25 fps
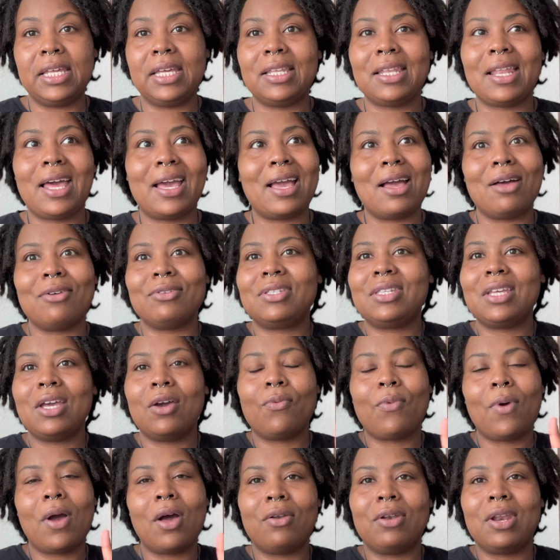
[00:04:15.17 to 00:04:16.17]
Like I'll say
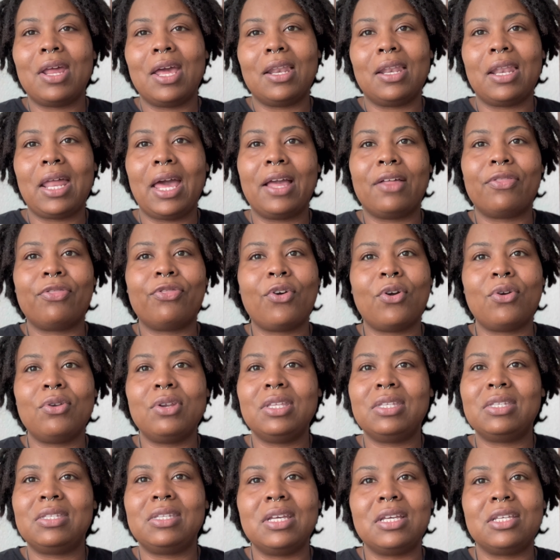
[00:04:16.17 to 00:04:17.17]
around that like
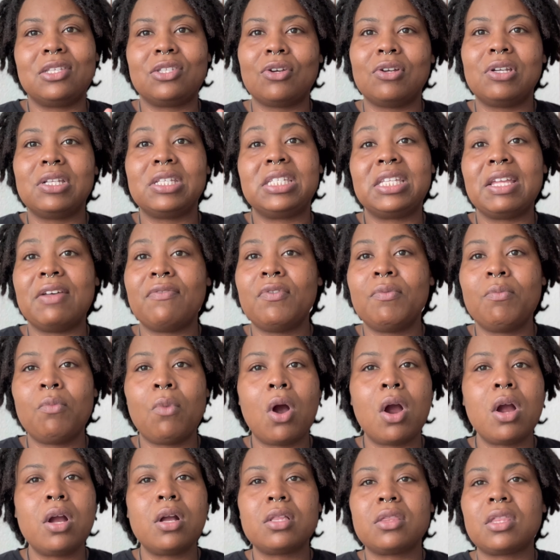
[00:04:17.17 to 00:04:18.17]
36, 37
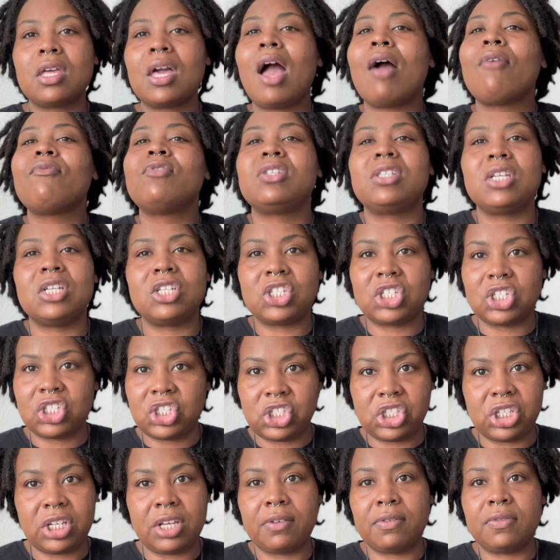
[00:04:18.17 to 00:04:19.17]
mark, the conversation
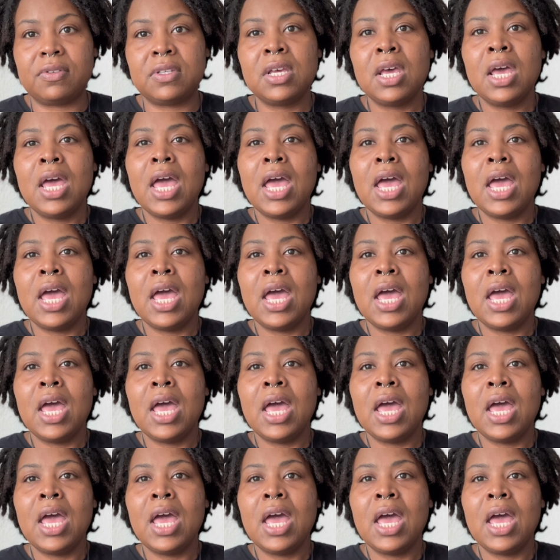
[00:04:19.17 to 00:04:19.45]
shifts.